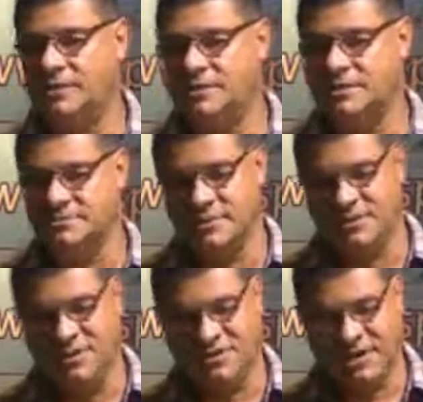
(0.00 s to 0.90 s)
some
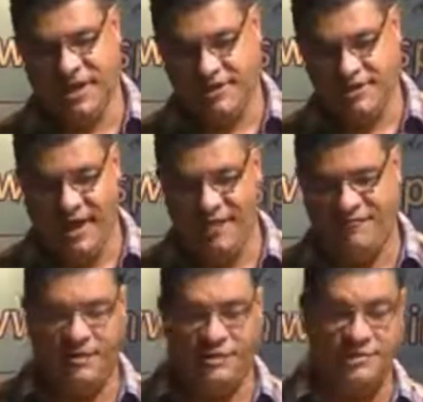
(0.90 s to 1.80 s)
years ago, after
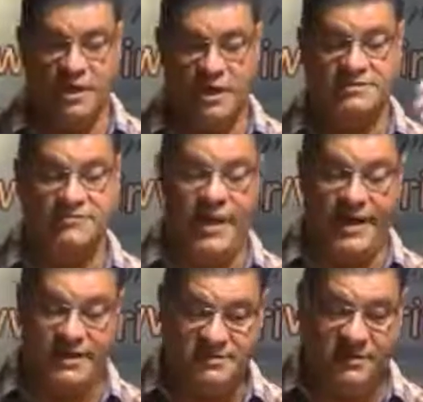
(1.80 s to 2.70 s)
losing lots of weight
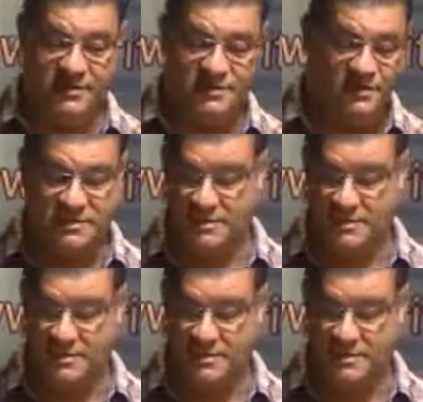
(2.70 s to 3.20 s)
because he was completely